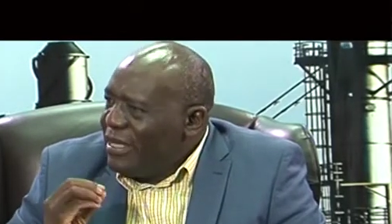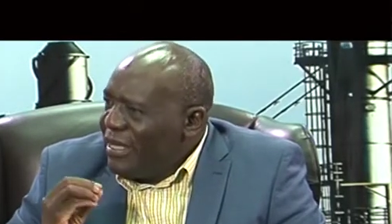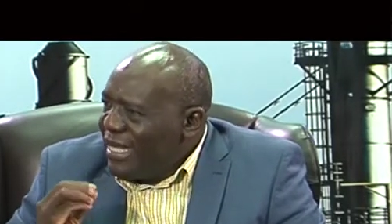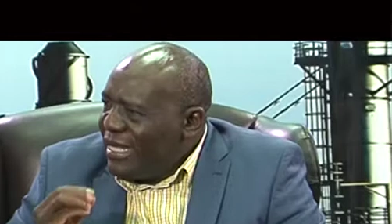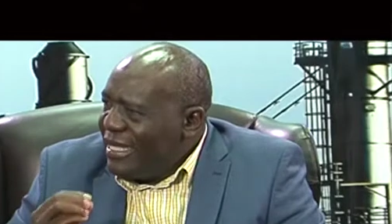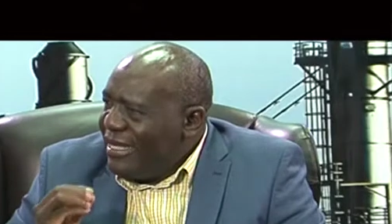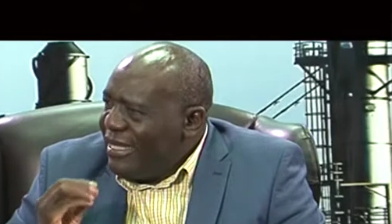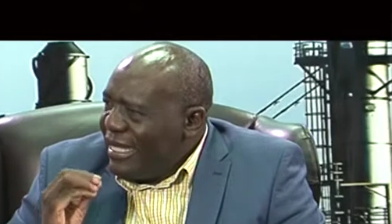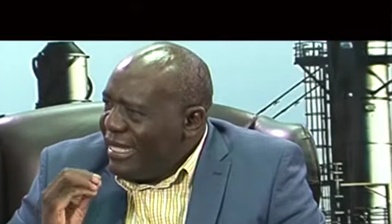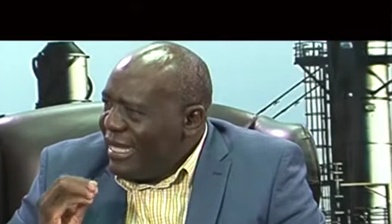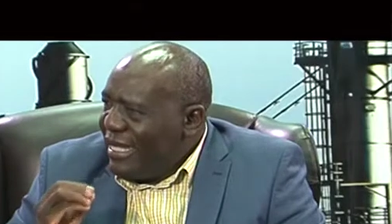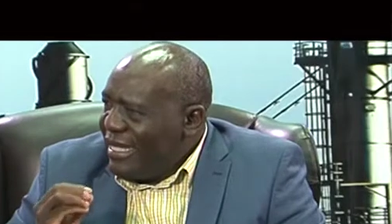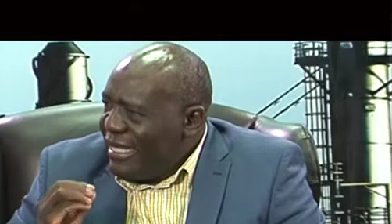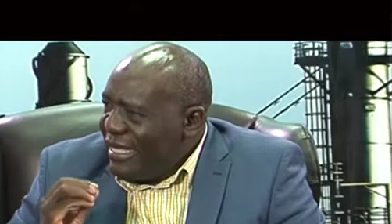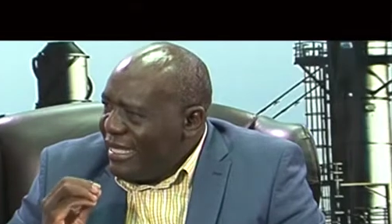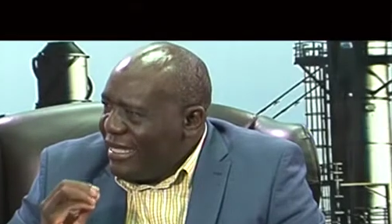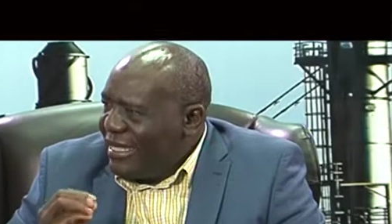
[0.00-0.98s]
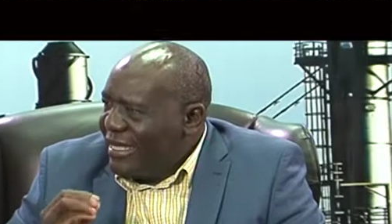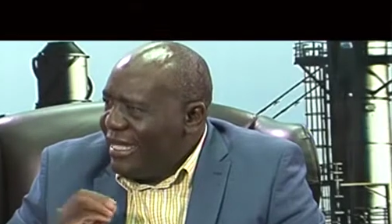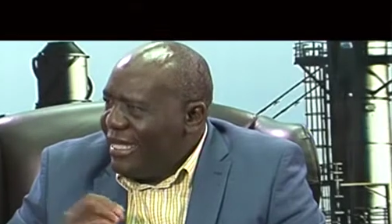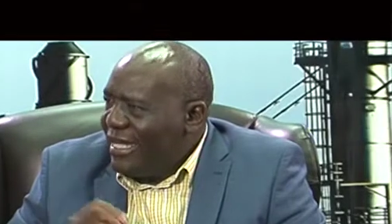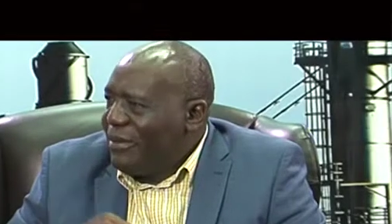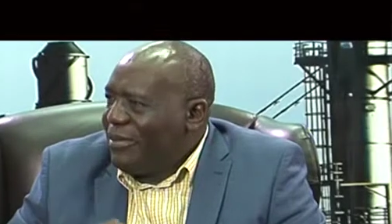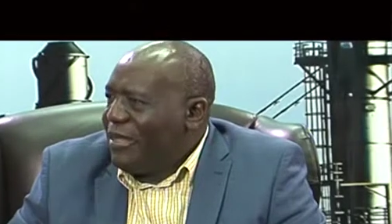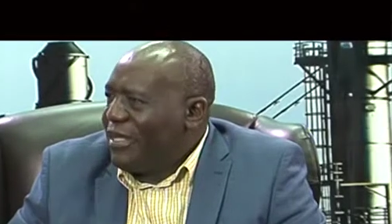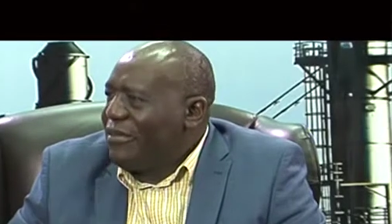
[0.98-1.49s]
that they understand
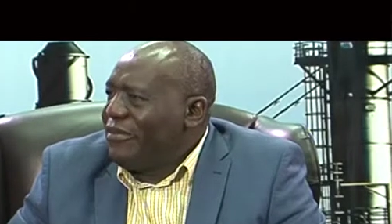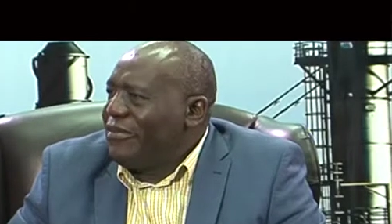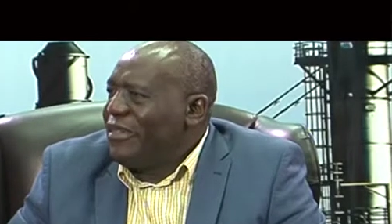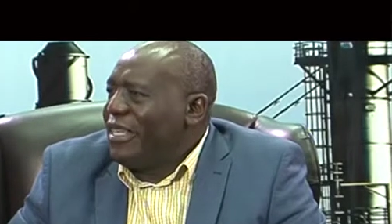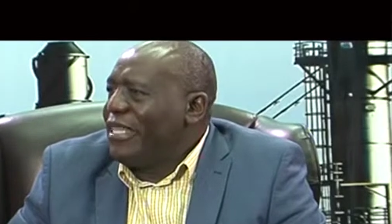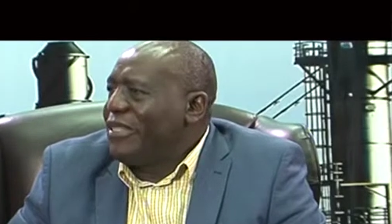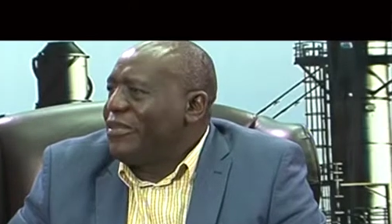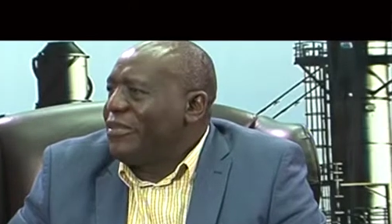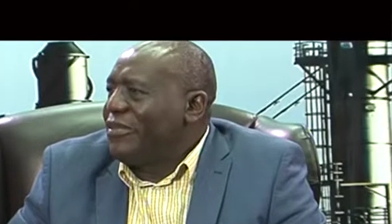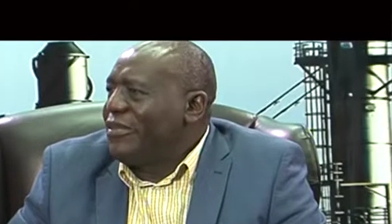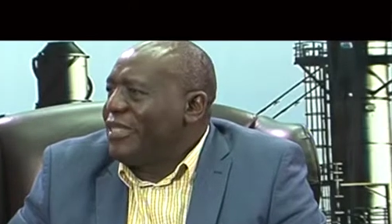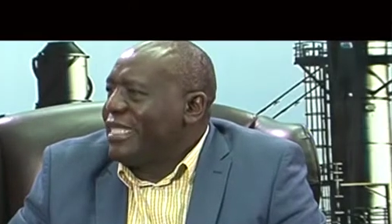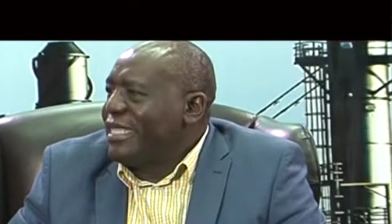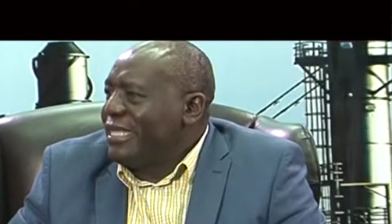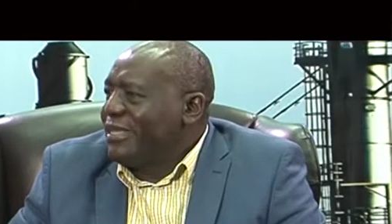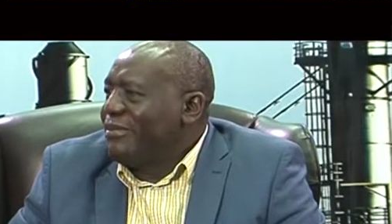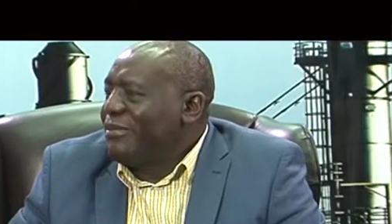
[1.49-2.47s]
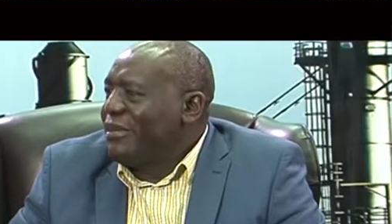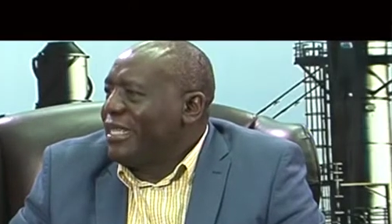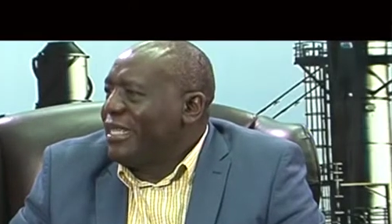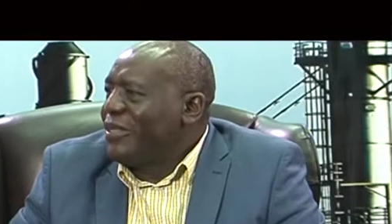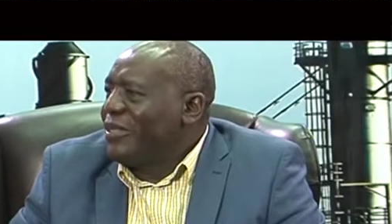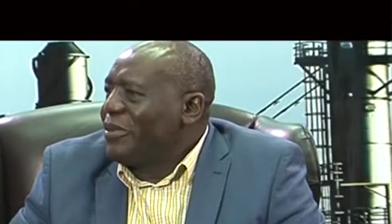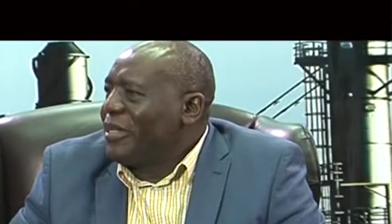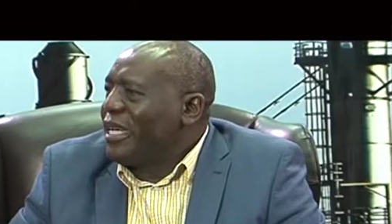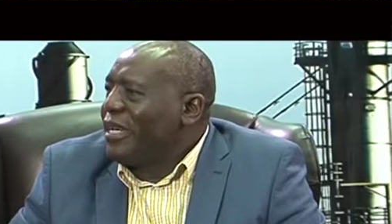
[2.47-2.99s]
about the value of the timber
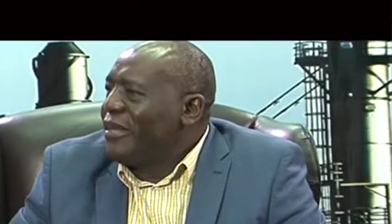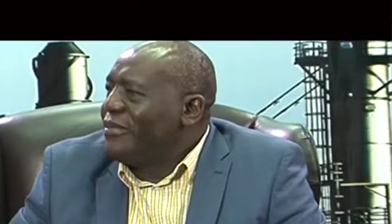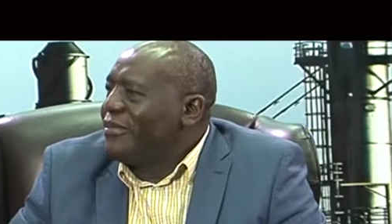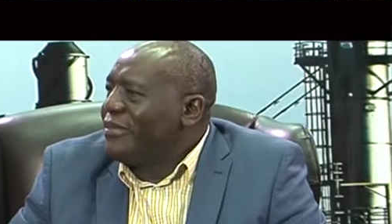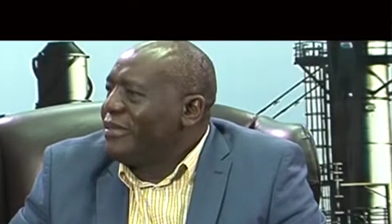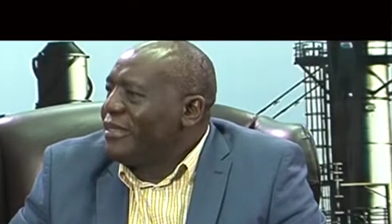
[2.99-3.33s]
that we have?